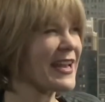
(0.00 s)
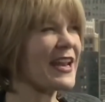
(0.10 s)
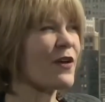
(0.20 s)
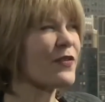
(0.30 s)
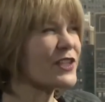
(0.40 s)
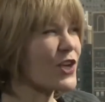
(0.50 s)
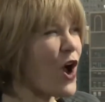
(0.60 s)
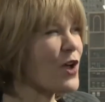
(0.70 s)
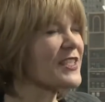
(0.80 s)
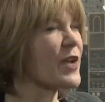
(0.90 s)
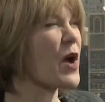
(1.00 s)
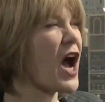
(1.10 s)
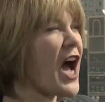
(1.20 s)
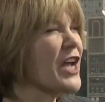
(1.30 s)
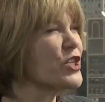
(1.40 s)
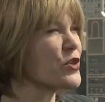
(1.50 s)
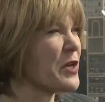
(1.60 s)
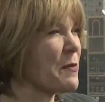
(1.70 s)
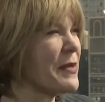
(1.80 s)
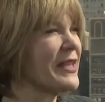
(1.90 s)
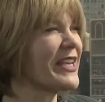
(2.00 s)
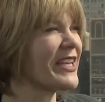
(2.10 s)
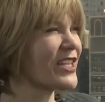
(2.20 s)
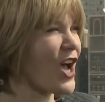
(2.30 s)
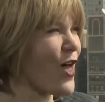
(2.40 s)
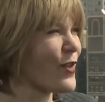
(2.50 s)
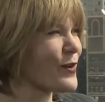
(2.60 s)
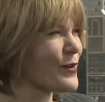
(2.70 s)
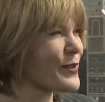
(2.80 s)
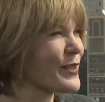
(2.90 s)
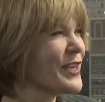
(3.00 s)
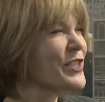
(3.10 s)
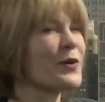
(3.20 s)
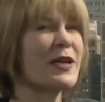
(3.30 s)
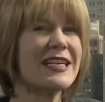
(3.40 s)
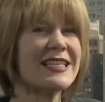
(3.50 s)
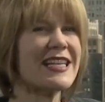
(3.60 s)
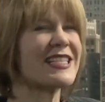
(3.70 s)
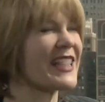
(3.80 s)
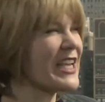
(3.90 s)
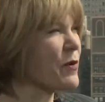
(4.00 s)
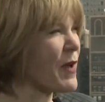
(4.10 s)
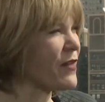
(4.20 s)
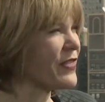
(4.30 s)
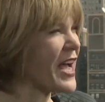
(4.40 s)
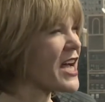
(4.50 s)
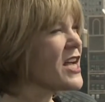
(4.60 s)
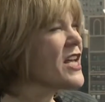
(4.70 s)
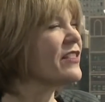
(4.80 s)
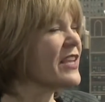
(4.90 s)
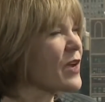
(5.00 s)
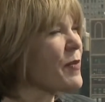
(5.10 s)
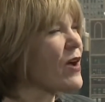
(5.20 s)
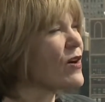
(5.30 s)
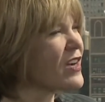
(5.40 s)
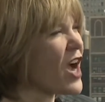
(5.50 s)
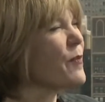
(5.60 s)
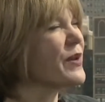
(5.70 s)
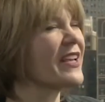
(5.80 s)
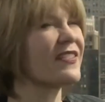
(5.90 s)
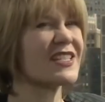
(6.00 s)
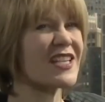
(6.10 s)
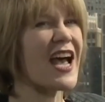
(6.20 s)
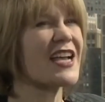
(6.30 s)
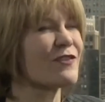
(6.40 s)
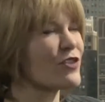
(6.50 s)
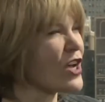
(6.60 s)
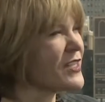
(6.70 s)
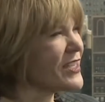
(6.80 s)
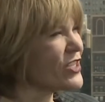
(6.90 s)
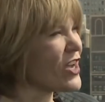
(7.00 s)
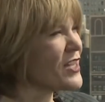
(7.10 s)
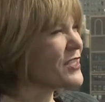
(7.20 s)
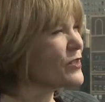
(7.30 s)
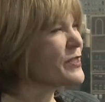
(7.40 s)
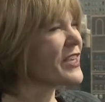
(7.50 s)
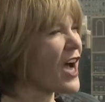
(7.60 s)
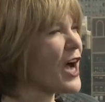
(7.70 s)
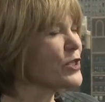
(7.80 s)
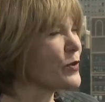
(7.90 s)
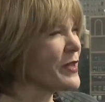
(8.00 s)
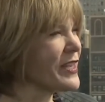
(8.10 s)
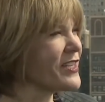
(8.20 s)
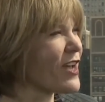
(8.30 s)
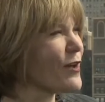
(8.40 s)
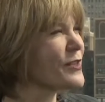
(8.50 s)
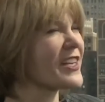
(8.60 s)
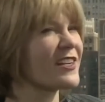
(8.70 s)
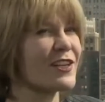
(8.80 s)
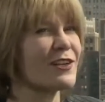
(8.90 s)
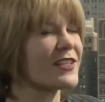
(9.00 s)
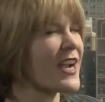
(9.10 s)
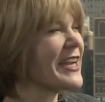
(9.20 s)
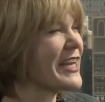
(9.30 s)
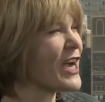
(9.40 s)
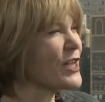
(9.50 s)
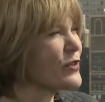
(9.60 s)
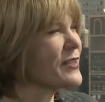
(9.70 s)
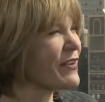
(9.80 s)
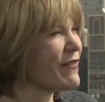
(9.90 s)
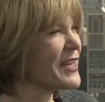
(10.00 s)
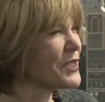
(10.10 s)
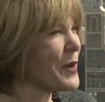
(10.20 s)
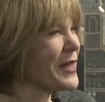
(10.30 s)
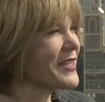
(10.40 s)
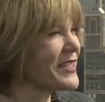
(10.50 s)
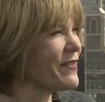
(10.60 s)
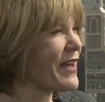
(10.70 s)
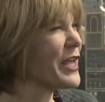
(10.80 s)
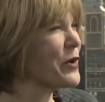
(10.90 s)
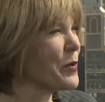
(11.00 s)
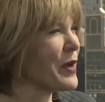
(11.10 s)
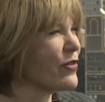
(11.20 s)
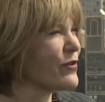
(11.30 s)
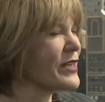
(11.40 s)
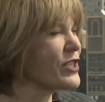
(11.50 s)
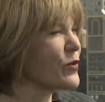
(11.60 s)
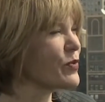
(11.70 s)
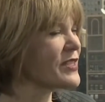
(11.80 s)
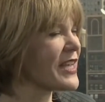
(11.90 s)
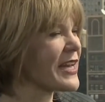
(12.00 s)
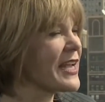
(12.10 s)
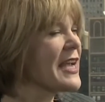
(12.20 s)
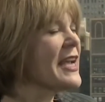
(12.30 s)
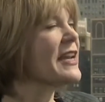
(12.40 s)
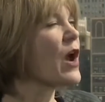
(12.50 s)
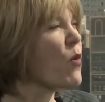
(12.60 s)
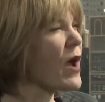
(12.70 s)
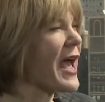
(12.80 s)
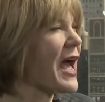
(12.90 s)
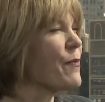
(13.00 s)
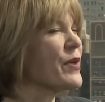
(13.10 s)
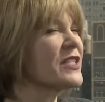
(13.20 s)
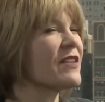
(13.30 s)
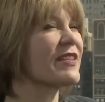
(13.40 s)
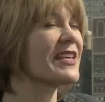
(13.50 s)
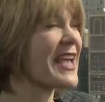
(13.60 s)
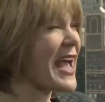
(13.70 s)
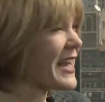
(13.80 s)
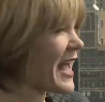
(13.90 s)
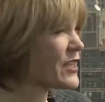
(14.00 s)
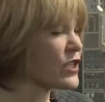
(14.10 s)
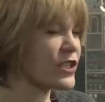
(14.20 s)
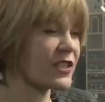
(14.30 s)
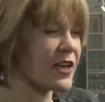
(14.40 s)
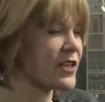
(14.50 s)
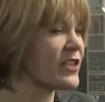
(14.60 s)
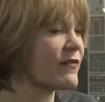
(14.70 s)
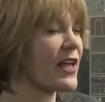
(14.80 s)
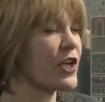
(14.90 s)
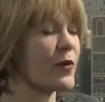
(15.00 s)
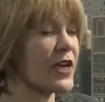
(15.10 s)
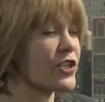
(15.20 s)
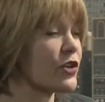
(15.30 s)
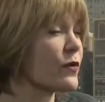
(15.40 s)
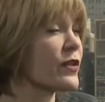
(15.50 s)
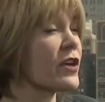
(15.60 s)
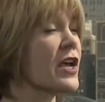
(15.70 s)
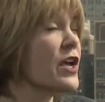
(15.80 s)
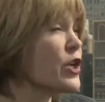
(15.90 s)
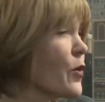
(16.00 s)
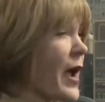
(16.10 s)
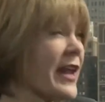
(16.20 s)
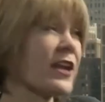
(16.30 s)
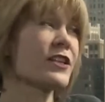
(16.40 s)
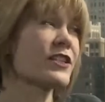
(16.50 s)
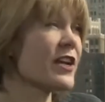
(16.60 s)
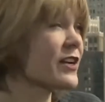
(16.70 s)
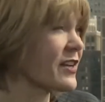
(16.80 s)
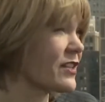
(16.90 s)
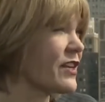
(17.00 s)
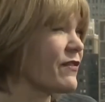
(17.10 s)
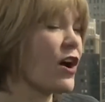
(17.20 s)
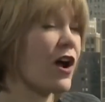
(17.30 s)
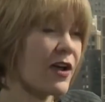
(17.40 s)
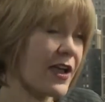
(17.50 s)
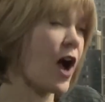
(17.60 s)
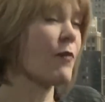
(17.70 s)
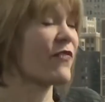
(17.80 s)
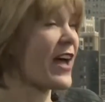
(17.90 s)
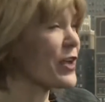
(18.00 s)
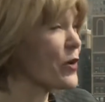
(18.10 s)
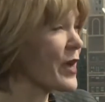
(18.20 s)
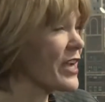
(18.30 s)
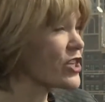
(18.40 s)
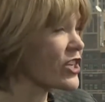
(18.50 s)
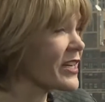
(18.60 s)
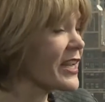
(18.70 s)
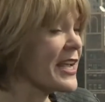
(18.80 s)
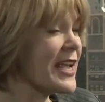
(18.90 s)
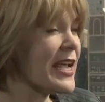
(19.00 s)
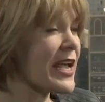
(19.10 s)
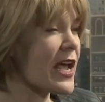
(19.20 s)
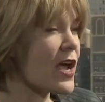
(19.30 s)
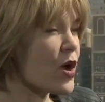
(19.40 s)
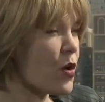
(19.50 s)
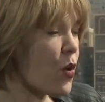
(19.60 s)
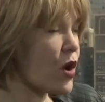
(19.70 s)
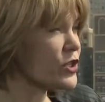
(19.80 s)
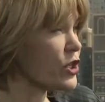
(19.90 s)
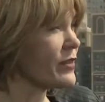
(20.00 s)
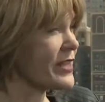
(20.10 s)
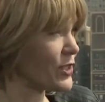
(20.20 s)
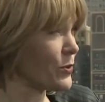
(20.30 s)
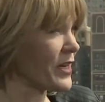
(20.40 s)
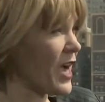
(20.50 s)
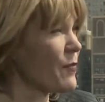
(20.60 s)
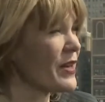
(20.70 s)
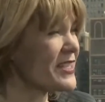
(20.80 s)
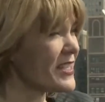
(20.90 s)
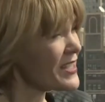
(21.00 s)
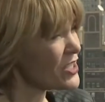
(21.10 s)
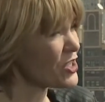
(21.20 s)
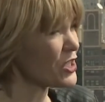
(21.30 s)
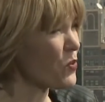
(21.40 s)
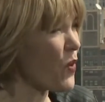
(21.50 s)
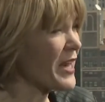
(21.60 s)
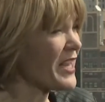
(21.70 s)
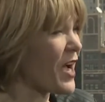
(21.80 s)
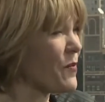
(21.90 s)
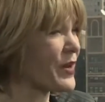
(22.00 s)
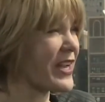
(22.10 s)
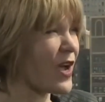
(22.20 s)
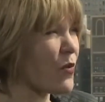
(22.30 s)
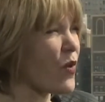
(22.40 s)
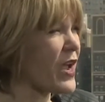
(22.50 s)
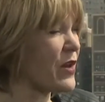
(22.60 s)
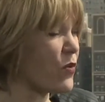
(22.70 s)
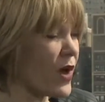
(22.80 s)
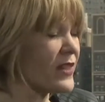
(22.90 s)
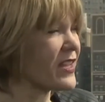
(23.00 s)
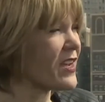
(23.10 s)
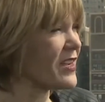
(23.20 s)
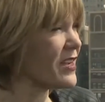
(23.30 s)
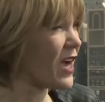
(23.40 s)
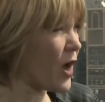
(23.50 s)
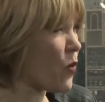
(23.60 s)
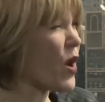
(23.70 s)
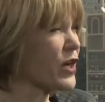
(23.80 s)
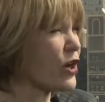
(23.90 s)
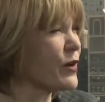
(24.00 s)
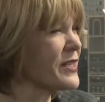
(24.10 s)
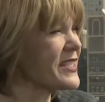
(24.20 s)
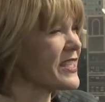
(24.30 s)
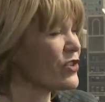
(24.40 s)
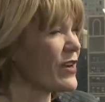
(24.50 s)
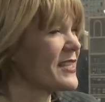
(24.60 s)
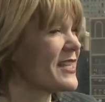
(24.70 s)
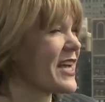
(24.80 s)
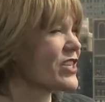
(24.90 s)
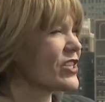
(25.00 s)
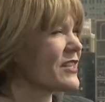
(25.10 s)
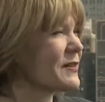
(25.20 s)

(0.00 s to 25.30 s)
Now, this cost them $100 million. So he says, think about that. Think about a company the size of Johnson & Johnson losing $100 million on a little tiny country like Venezuela devaluing by 32%. Now, what happens if the yen has a sudden devaluation or the yuan a sudden upvaluation to these sort of companies? And this is just one company on one currency transaction.